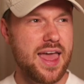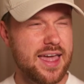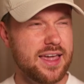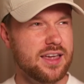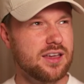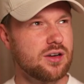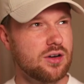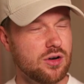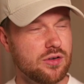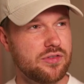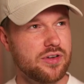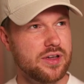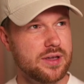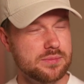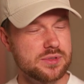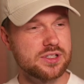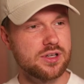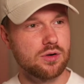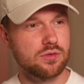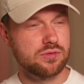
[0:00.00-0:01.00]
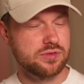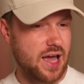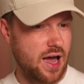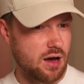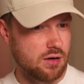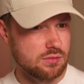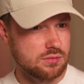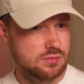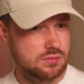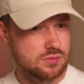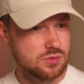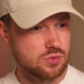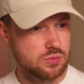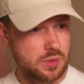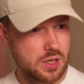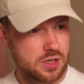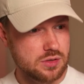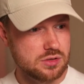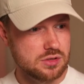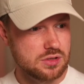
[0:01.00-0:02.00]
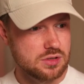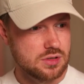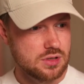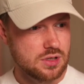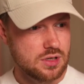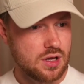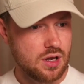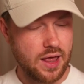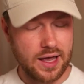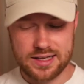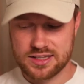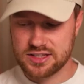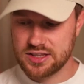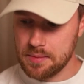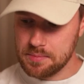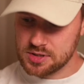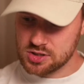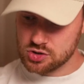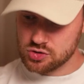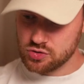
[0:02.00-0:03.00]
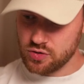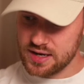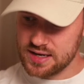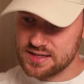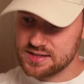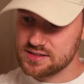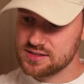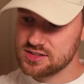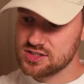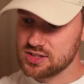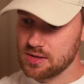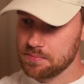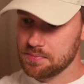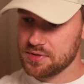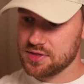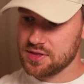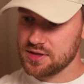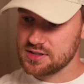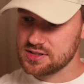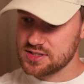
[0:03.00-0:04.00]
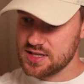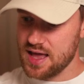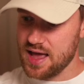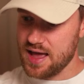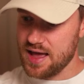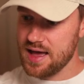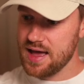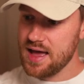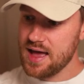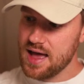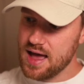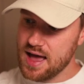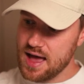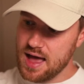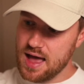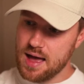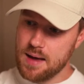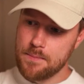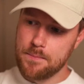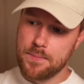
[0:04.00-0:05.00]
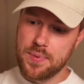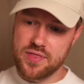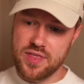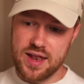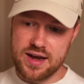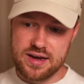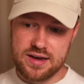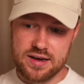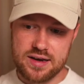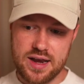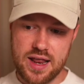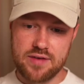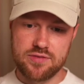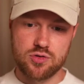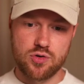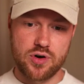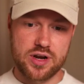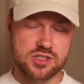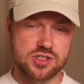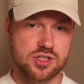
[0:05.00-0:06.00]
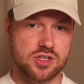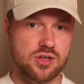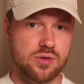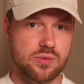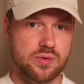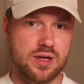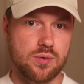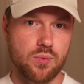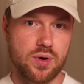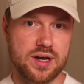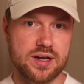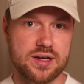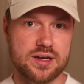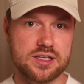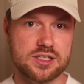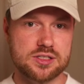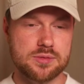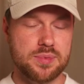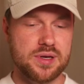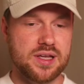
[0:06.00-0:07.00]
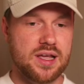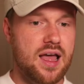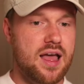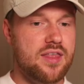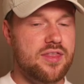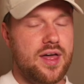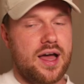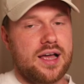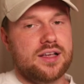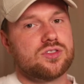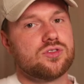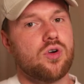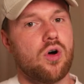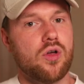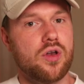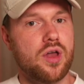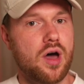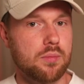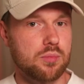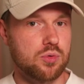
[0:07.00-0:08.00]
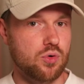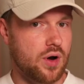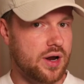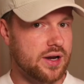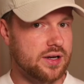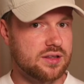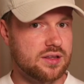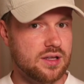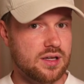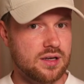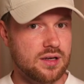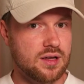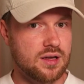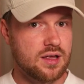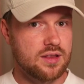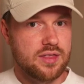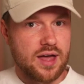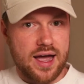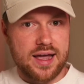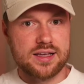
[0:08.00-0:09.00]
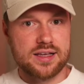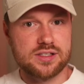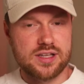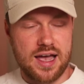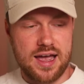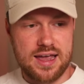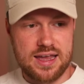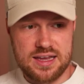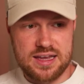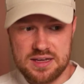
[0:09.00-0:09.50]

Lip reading: of himself down, almost like demonstrating something's there, but then never executing it when it needs to be. That's not an upgrade thing. You're